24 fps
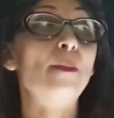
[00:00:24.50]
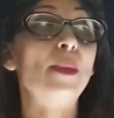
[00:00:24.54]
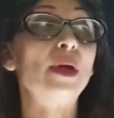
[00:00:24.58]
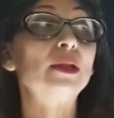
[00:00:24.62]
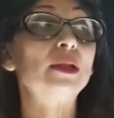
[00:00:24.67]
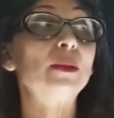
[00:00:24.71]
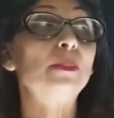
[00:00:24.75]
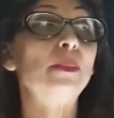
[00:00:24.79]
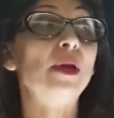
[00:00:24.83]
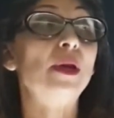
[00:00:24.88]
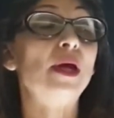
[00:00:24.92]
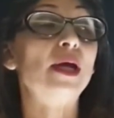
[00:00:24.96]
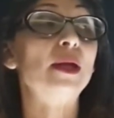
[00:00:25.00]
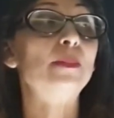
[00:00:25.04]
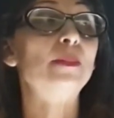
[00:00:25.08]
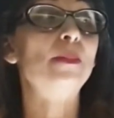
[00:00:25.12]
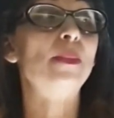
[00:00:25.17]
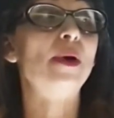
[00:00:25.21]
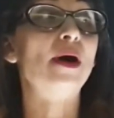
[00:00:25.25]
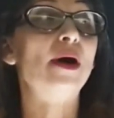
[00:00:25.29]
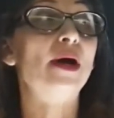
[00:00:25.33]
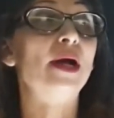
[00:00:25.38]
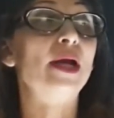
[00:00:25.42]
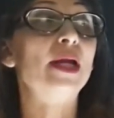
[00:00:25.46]

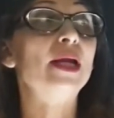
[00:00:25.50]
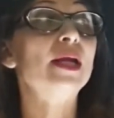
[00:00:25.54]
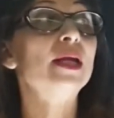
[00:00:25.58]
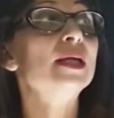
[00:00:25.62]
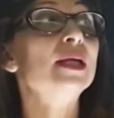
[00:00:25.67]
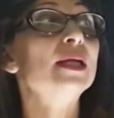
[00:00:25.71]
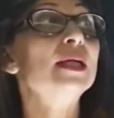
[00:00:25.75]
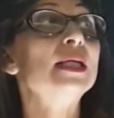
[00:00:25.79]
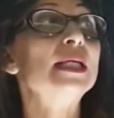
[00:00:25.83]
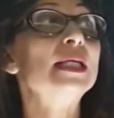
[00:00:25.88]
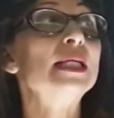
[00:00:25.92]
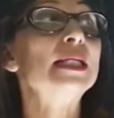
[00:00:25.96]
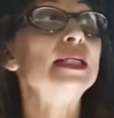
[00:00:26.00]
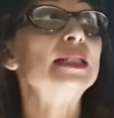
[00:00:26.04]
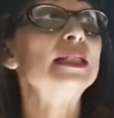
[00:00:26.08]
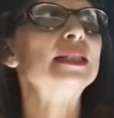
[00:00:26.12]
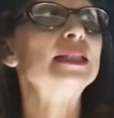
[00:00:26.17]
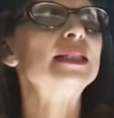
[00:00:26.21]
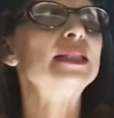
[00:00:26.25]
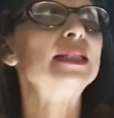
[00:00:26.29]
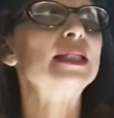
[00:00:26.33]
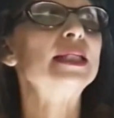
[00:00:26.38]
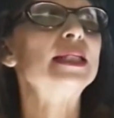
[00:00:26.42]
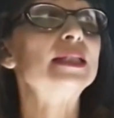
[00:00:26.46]
multiplied by
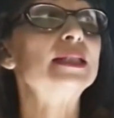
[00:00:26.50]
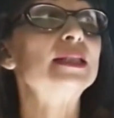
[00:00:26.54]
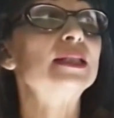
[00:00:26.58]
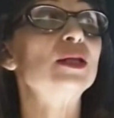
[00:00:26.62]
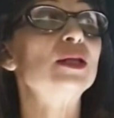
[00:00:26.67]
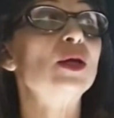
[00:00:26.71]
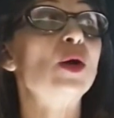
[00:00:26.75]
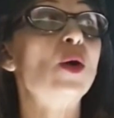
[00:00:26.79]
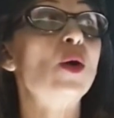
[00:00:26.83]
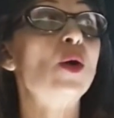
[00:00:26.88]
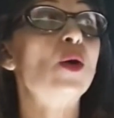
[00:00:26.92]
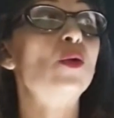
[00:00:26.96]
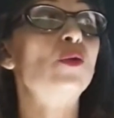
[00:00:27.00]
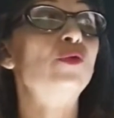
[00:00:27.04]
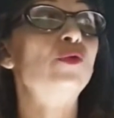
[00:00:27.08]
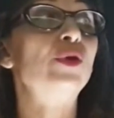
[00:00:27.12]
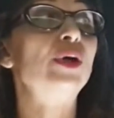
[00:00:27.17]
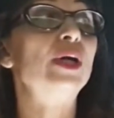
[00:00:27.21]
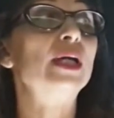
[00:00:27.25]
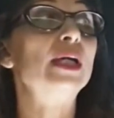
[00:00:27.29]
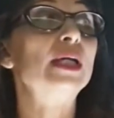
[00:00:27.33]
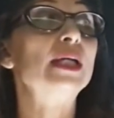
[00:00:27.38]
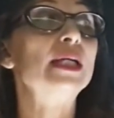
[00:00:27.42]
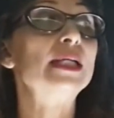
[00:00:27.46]

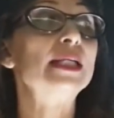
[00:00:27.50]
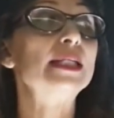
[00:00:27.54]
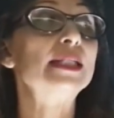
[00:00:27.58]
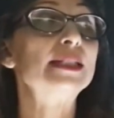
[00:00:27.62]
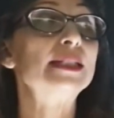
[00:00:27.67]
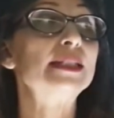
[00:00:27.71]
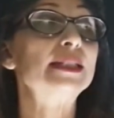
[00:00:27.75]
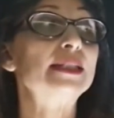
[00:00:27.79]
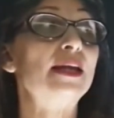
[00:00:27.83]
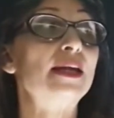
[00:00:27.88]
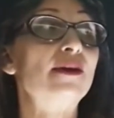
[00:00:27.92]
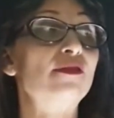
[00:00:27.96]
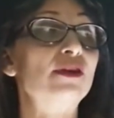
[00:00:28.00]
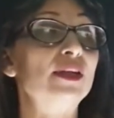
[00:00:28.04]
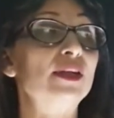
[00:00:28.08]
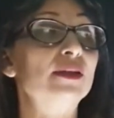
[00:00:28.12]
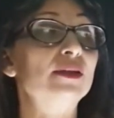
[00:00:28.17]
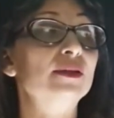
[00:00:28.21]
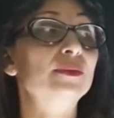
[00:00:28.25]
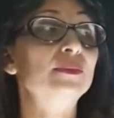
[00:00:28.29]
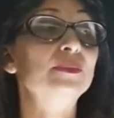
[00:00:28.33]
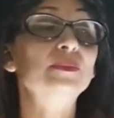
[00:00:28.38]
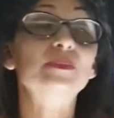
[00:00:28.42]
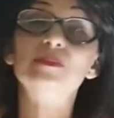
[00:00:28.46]
6/7,
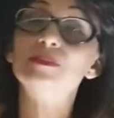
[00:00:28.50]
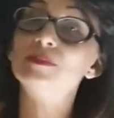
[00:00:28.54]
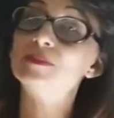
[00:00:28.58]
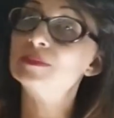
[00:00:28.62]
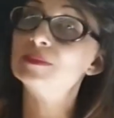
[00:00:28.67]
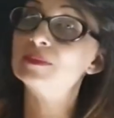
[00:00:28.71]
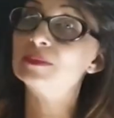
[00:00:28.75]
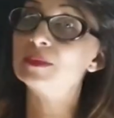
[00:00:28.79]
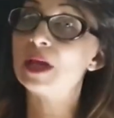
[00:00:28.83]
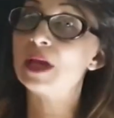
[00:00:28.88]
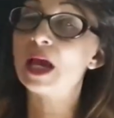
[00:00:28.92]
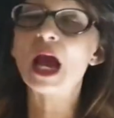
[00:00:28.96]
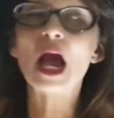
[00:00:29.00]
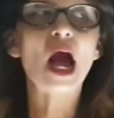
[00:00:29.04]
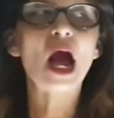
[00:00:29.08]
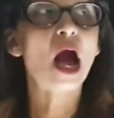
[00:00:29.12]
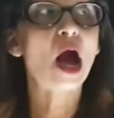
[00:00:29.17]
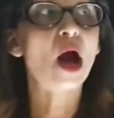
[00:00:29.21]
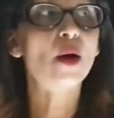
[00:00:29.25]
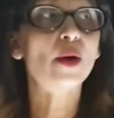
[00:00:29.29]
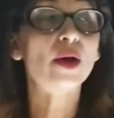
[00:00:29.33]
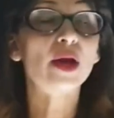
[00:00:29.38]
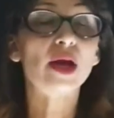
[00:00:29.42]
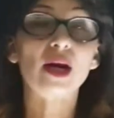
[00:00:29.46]

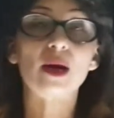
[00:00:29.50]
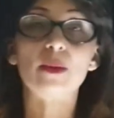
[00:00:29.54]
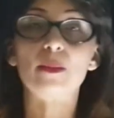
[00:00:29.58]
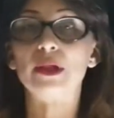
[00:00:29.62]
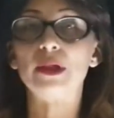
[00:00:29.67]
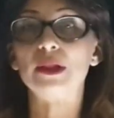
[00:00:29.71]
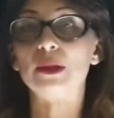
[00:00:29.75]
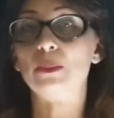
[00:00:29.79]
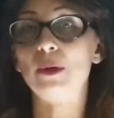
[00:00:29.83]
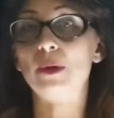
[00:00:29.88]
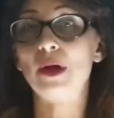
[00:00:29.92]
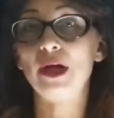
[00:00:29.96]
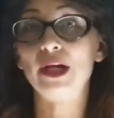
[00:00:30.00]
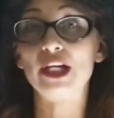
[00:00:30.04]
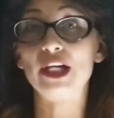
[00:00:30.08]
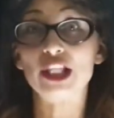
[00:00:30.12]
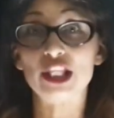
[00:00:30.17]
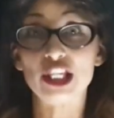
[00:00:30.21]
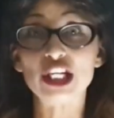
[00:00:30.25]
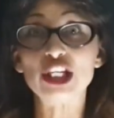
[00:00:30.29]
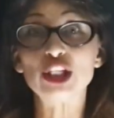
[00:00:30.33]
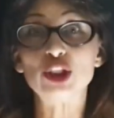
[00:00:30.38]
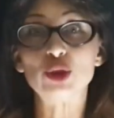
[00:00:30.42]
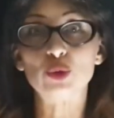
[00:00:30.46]
how can I multiply
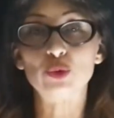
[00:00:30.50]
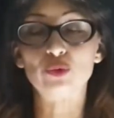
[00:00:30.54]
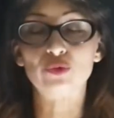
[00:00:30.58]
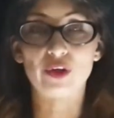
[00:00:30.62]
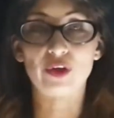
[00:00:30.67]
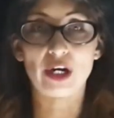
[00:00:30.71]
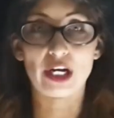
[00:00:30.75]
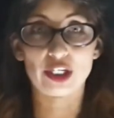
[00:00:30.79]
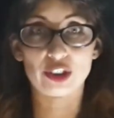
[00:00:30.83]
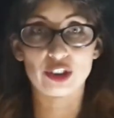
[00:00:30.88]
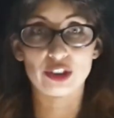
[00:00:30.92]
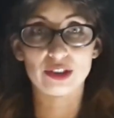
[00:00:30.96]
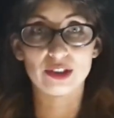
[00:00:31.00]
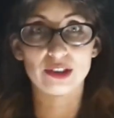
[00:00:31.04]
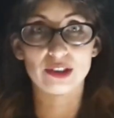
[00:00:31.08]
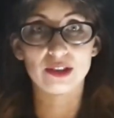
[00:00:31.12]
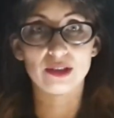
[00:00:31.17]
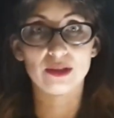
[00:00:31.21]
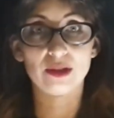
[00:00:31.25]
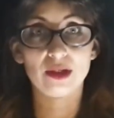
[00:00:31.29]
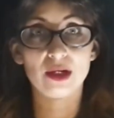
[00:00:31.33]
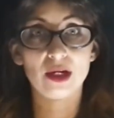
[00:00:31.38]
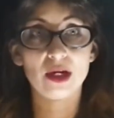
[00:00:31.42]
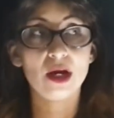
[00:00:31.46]
these two fractions?
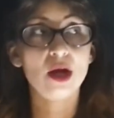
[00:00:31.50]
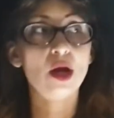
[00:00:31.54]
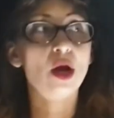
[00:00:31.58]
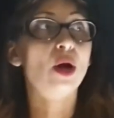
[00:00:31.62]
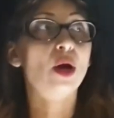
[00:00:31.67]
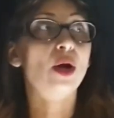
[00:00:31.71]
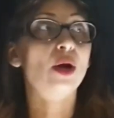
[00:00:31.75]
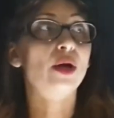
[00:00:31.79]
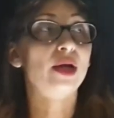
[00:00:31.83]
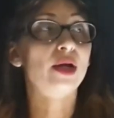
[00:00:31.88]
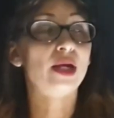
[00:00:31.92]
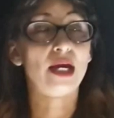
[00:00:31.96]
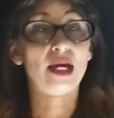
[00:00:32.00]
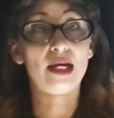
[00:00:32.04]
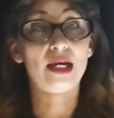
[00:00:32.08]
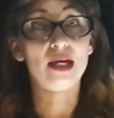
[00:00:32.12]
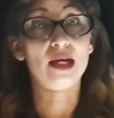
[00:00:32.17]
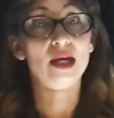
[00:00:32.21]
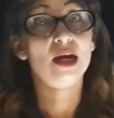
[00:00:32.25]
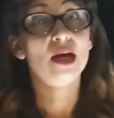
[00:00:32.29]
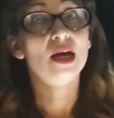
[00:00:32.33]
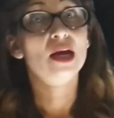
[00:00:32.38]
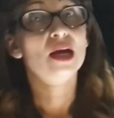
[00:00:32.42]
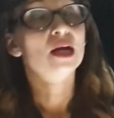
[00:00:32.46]
Okay,
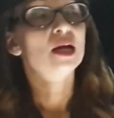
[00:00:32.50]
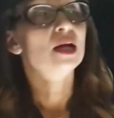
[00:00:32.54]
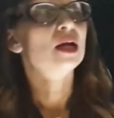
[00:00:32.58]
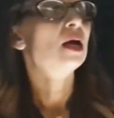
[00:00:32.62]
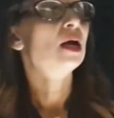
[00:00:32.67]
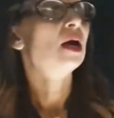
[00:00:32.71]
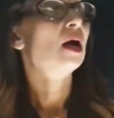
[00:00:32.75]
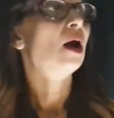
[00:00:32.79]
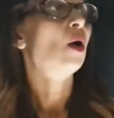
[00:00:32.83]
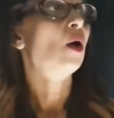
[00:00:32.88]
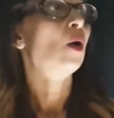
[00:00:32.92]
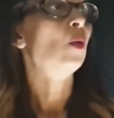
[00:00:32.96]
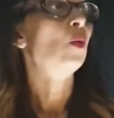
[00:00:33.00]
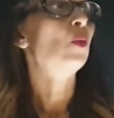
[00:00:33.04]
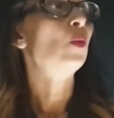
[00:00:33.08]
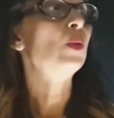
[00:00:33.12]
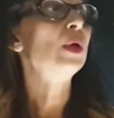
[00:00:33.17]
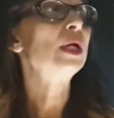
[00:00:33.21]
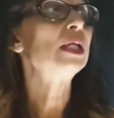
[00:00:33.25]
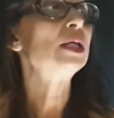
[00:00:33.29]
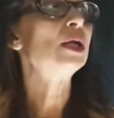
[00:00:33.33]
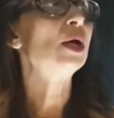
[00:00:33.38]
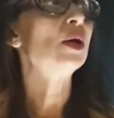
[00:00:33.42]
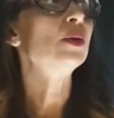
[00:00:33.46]

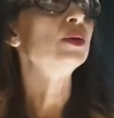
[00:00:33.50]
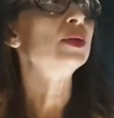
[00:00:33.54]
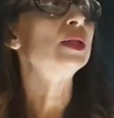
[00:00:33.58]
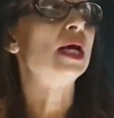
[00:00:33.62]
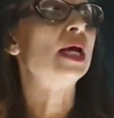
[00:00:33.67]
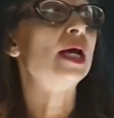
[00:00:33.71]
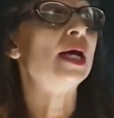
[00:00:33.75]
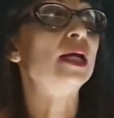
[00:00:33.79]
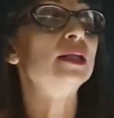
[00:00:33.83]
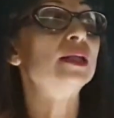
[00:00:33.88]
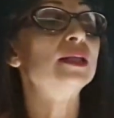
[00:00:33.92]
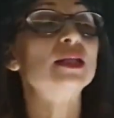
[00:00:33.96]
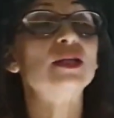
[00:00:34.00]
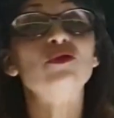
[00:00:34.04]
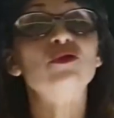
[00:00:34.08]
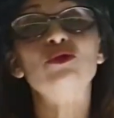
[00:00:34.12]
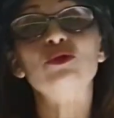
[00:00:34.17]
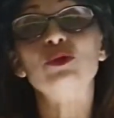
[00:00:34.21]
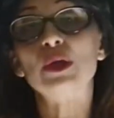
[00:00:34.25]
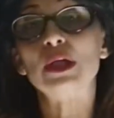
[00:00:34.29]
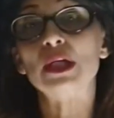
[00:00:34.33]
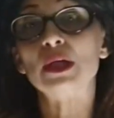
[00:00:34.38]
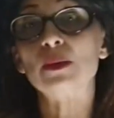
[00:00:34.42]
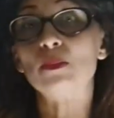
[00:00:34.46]
we know that
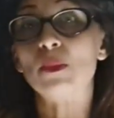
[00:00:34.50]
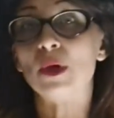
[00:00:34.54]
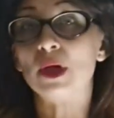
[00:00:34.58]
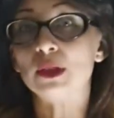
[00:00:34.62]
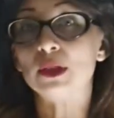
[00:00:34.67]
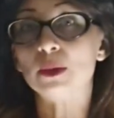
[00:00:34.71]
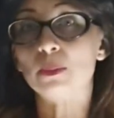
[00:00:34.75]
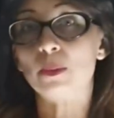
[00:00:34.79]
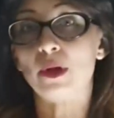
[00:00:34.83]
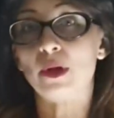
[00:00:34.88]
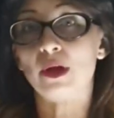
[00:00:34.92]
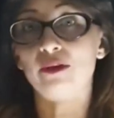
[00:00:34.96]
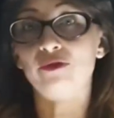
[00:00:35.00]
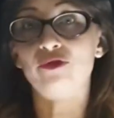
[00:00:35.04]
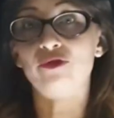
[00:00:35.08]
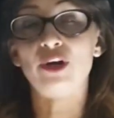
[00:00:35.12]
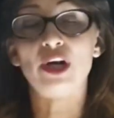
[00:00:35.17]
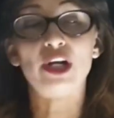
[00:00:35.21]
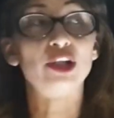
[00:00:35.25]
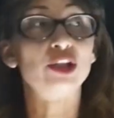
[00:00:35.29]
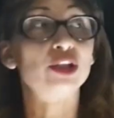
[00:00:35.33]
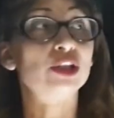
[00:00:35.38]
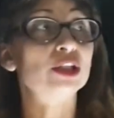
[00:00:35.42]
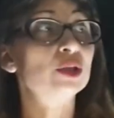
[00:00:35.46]
if we multiply
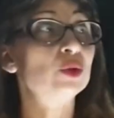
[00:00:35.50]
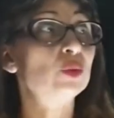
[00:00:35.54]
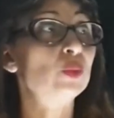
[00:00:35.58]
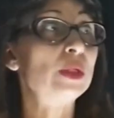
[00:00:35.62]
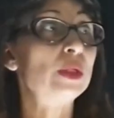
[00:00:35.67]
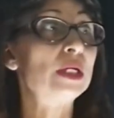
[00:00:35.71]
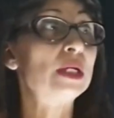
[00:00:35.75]
fractions,